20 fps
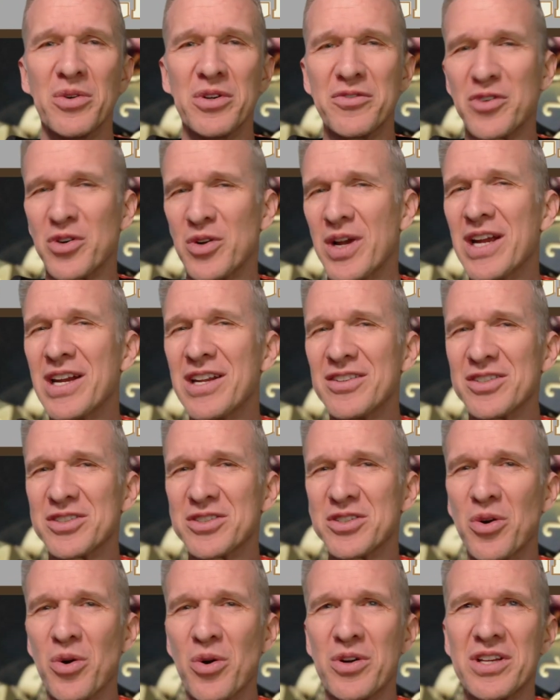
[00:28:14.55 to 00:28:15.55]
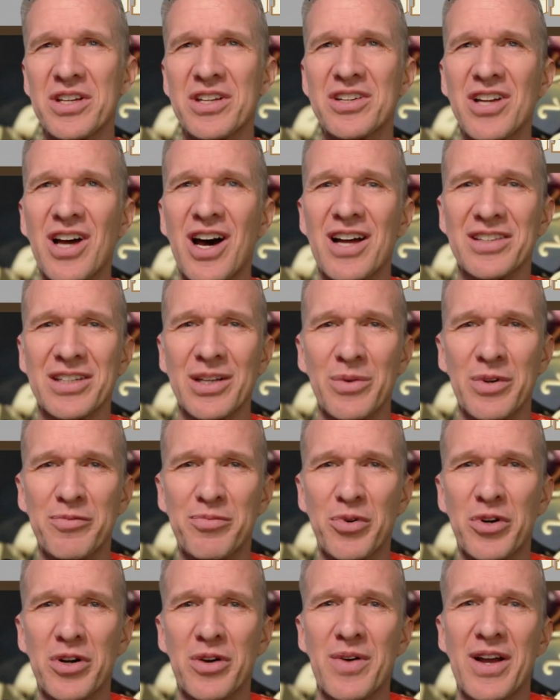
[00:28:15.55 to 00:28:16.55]
created this Gordian knot that we
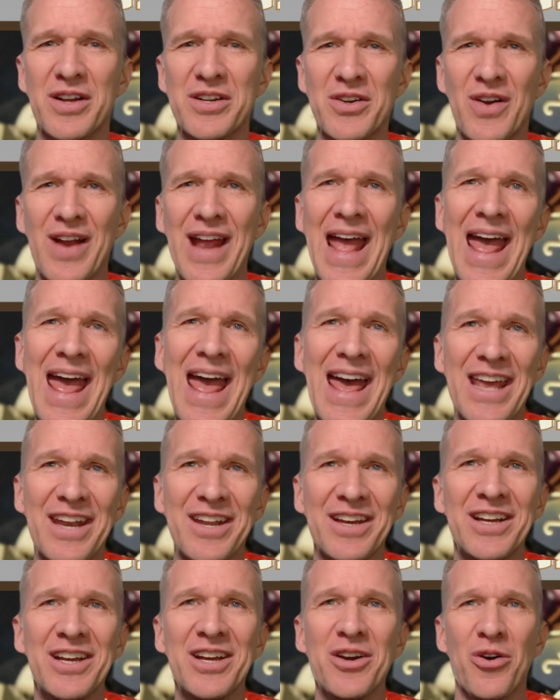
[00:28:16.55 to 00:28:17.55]
put around your head,